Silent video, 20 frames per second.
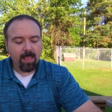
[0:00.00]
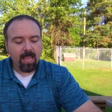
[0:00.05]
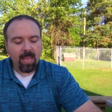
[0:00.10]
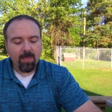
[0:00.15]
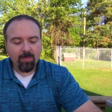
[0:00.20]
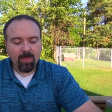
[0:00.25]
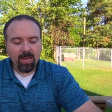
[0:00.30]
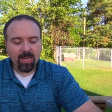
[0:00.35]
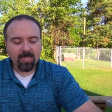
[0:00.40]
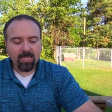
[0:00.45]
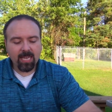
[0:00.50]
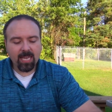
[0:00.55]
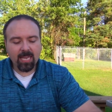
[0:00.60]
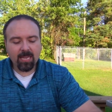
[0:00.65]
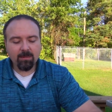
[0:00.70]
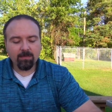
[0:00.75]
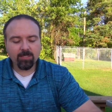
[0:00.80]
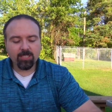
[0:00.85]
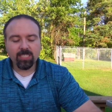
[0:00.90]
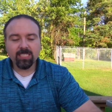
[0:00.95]
And then
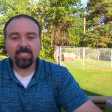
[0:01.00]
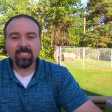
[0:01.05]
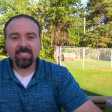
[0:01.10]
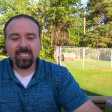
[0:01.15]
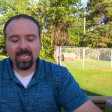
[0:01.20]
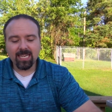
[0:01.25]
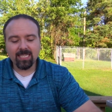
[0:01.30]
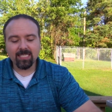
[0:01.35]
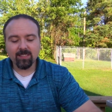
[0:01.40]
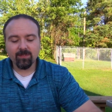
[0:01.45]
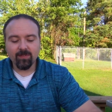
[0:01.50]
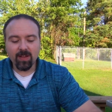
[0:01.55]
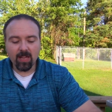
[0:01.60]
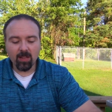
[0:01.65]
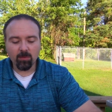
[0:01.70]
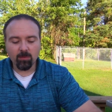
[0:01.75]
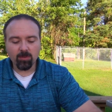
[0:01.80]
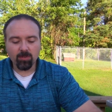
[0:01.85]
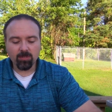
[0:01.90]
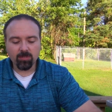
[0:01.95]
came Jesus and his
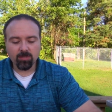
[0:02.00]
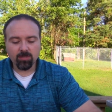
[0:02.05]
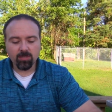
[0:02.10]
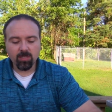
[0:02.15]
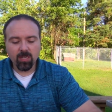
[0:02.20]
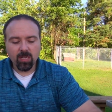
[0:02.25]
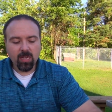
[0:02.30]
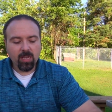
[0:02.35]
followers.